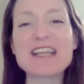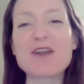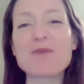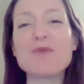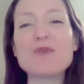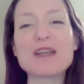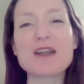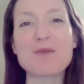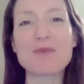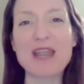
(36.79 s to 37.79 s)
in our mood and
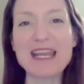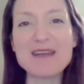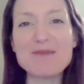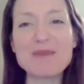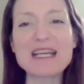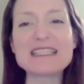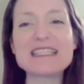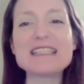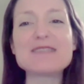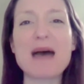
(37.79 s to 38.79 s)
our brain because
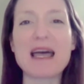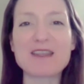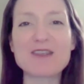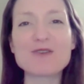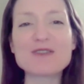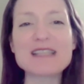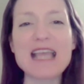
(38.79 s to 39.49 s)
these molecules